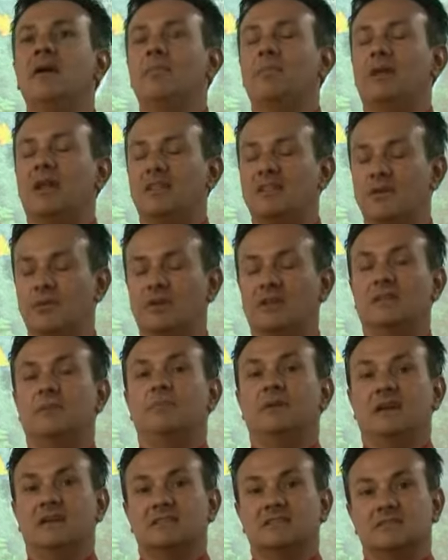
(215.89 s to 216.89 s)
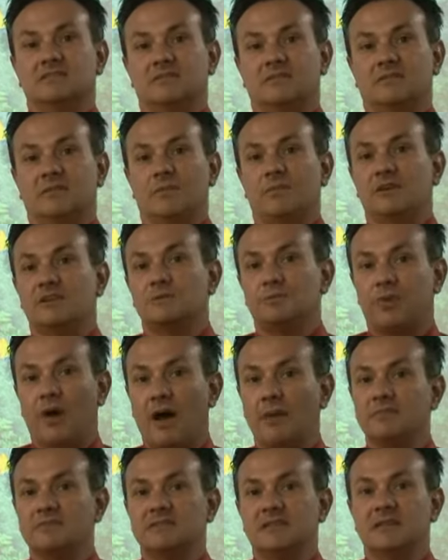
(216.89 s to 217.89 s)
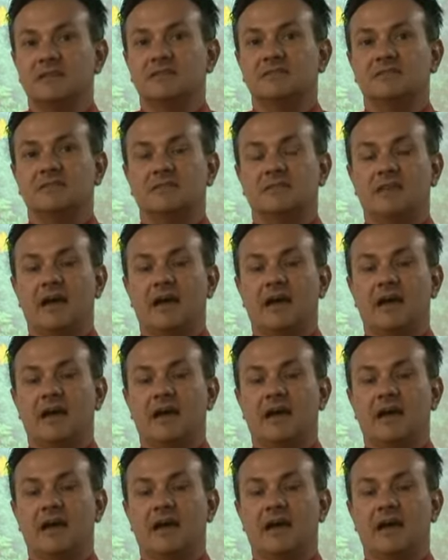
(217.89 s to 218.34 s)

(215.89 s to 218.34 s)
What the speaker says: But I think one of the biggest problems is